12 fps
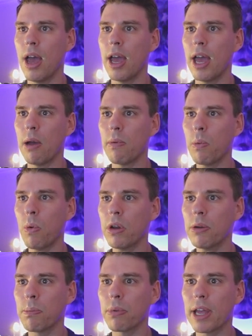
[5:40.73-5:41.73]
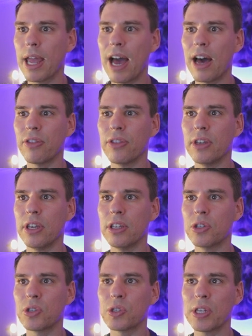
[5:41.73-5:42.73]
and we want to bring out the
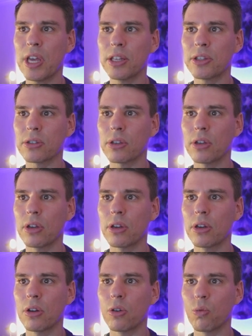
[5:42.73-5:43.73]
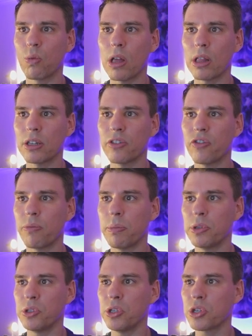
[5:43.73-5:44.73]
set relative
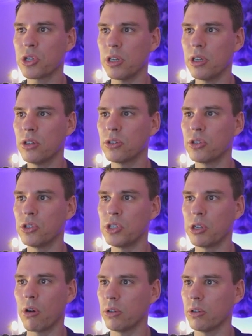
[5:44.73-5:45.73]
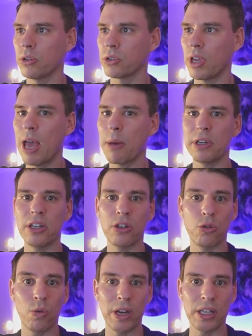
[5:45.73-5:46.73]
position to zero. So how many
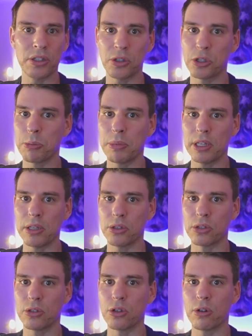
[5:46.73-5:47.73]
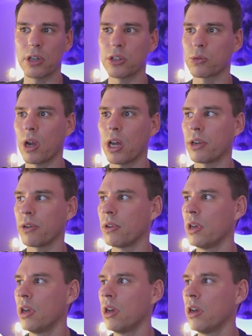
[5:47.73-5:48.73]
degrees it spins during its run.
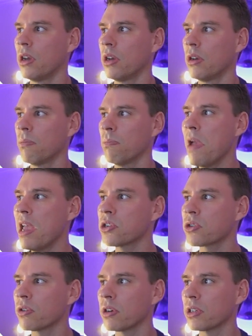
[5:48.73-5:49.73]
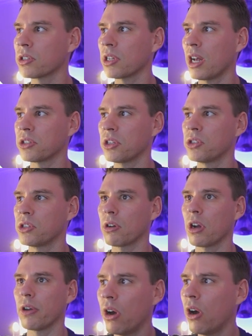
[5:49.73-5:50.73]
Make sure it starts at
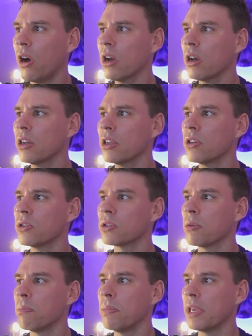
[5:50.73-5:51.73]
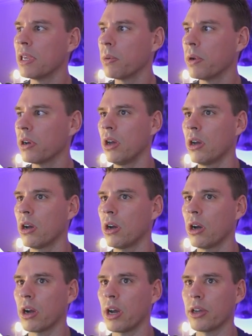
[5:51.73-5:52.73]
zero. I'm going to use the B wheel.
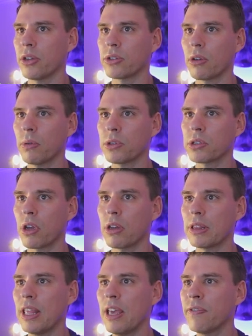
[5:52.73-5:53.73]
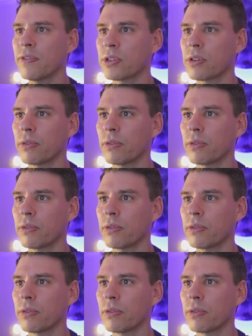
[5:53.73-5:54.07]
All right, so let's go left.